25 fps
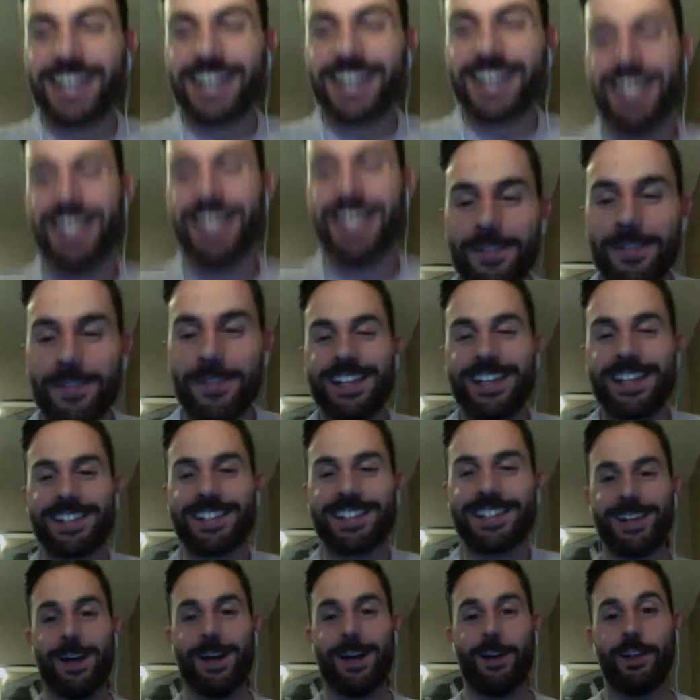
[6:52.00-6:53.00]
guys for me that
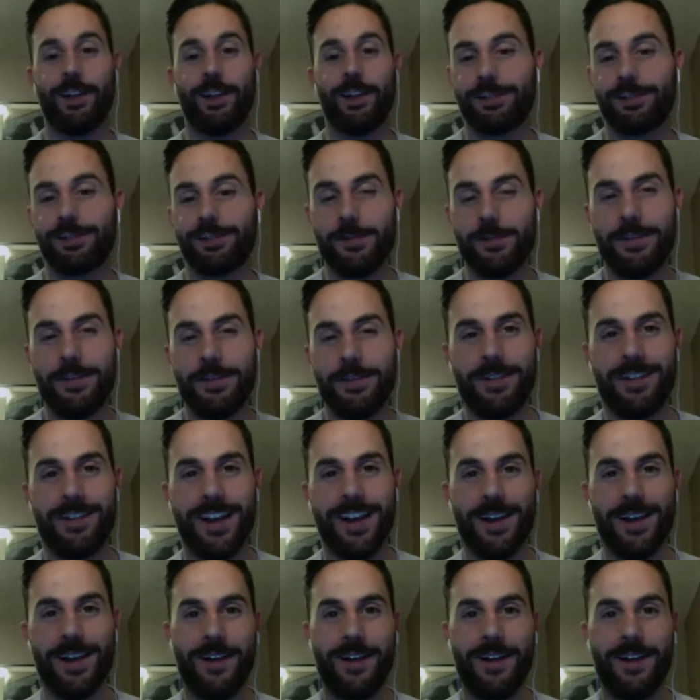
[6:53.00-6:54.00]
stood out, at least for me
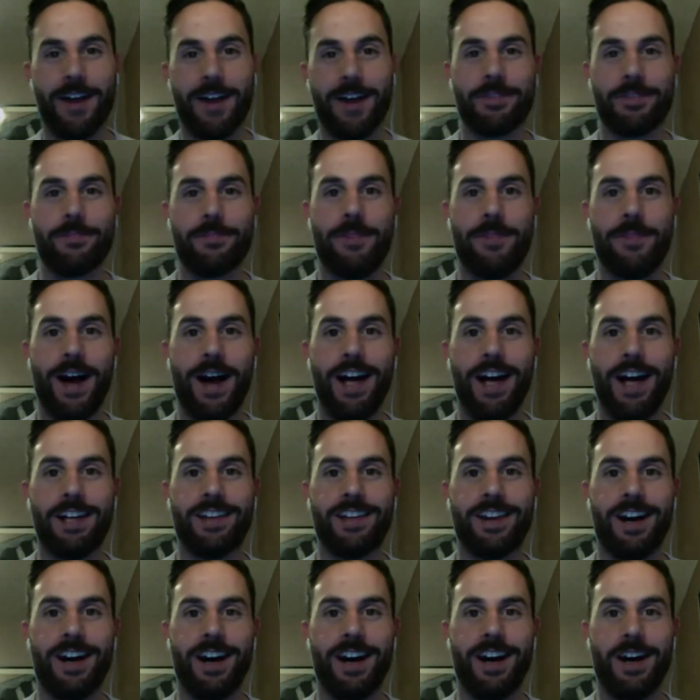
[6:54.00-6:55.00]
right away off the bat,
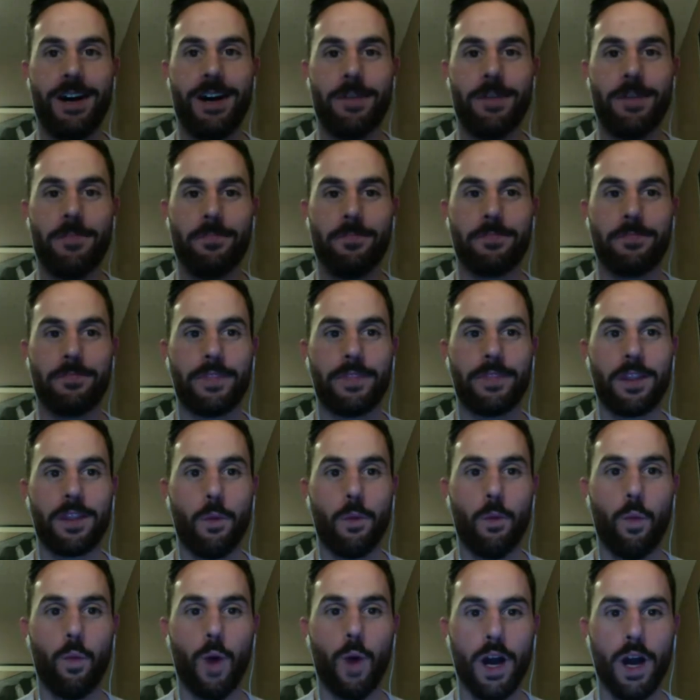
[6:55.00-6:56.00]

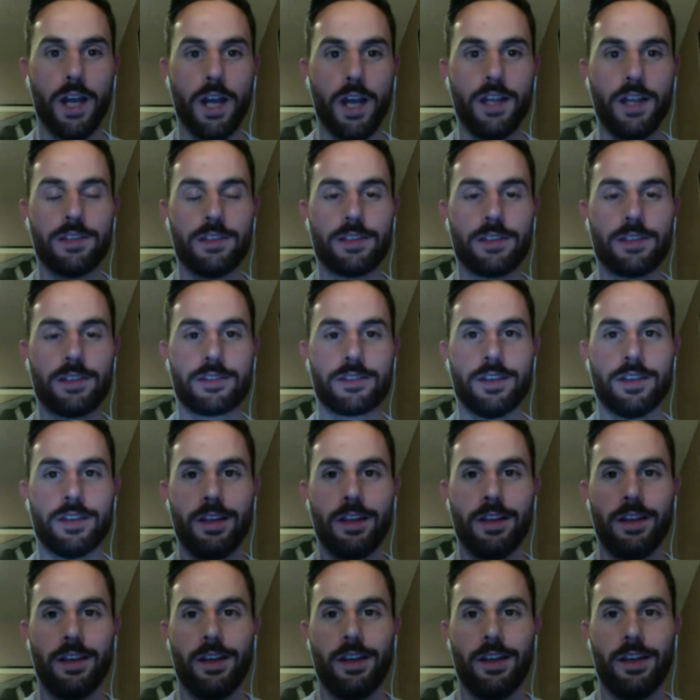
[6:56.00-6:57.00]
was,
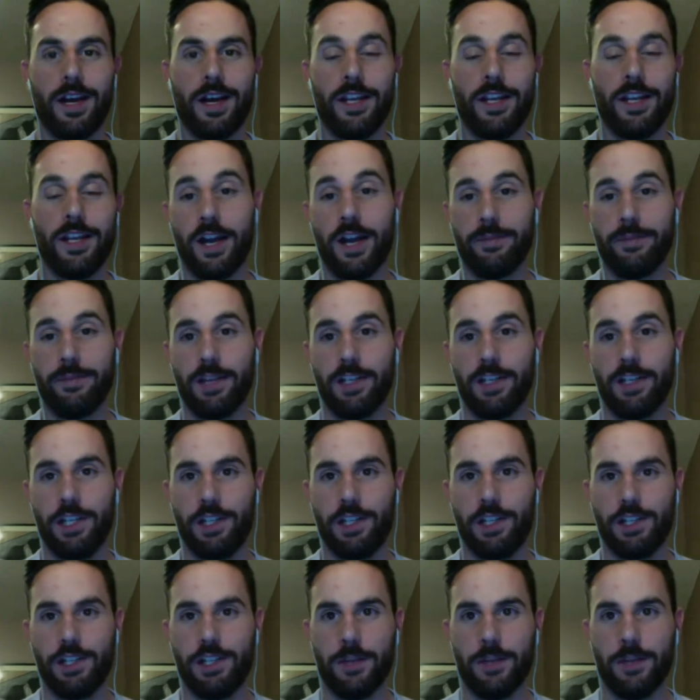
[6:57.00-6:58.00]
I know I have my
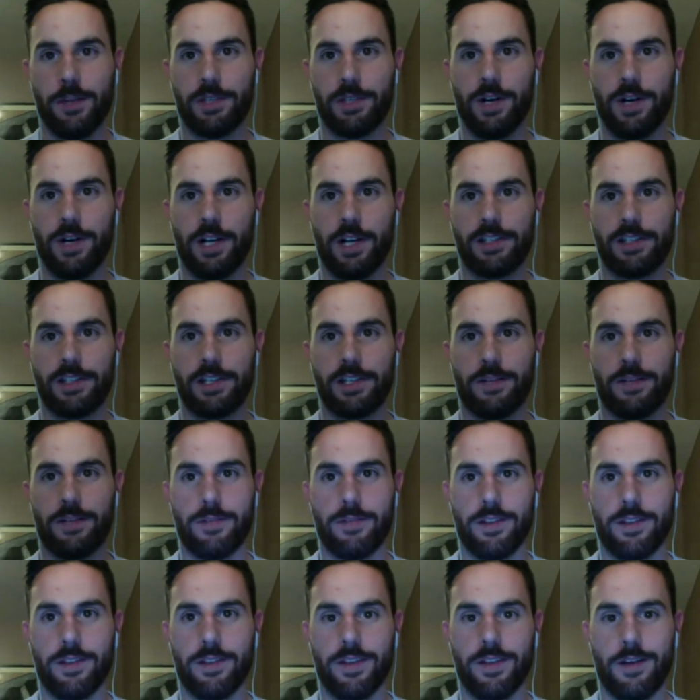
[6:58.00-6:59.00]
cheat sheet up as well.
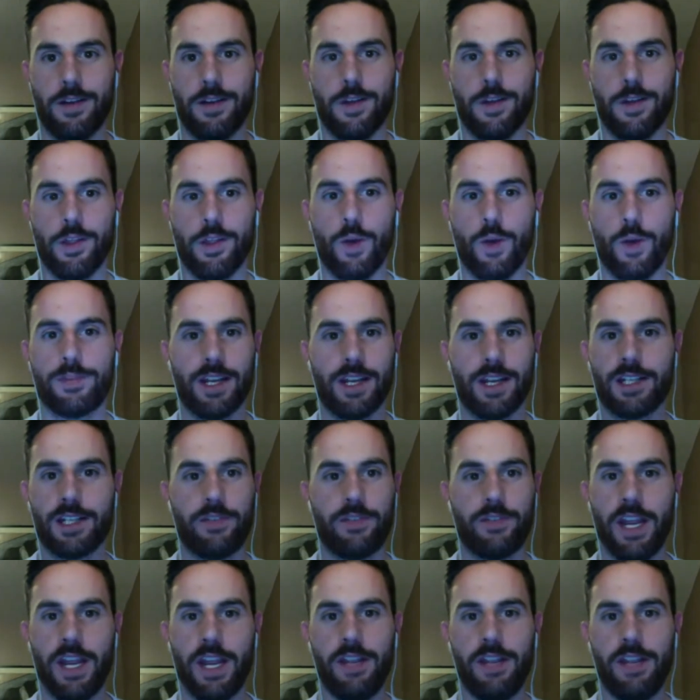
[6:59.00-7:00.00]
I'm on the website,
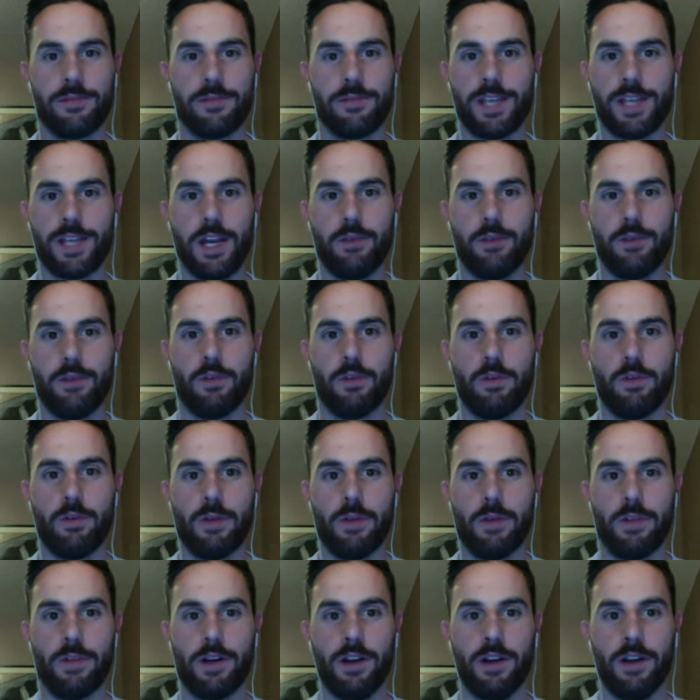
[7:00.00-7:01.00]
because for names I
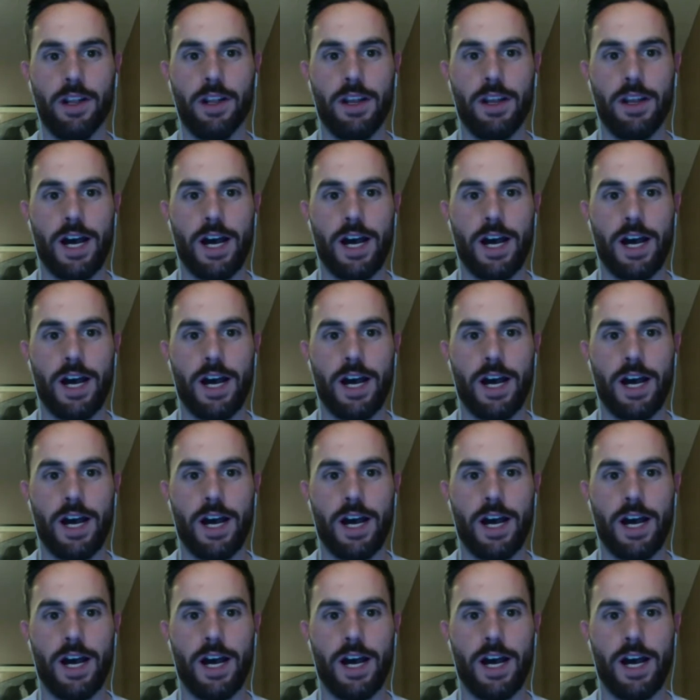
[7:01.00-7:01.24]
remember.